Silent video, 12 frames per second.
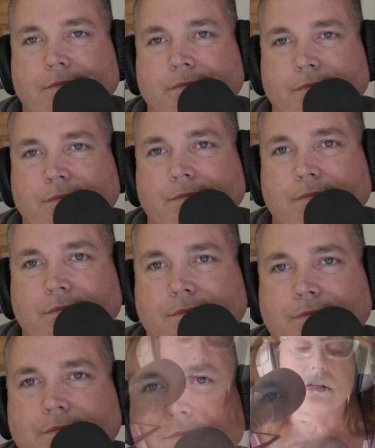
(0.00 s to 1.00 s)
All right.
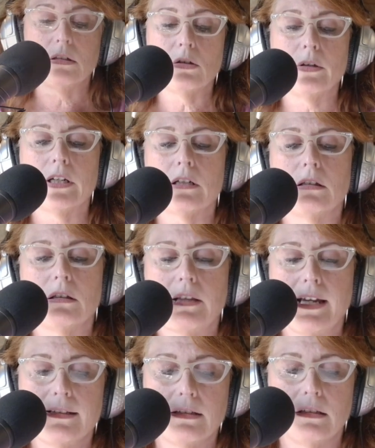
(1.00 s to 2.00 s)
One quick
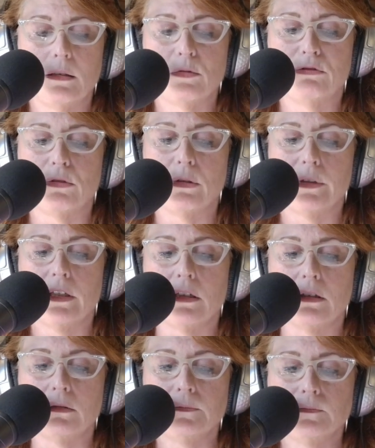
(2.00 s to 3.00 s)
last thing before we
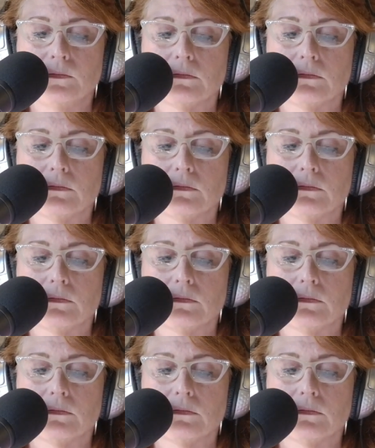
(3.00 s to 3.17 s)
go.